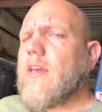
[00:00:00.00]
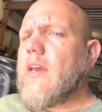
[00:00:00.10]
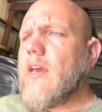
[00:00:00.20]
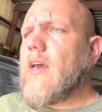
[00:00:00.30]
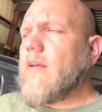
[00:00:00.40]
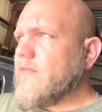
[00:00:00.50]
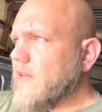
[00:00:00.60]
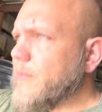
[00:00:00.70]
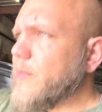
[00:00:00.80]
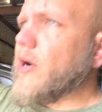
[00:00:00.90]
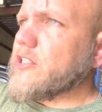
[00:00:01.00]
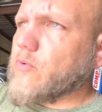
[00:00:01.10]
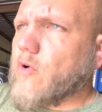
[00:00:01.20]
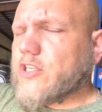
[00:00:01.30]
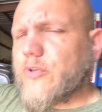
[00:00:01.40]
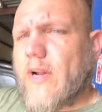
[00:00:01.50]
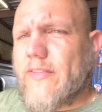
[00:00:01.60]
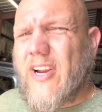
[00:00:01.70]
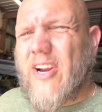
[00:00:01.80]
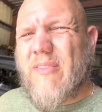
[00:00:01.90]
Set up the pressure washer, went out there,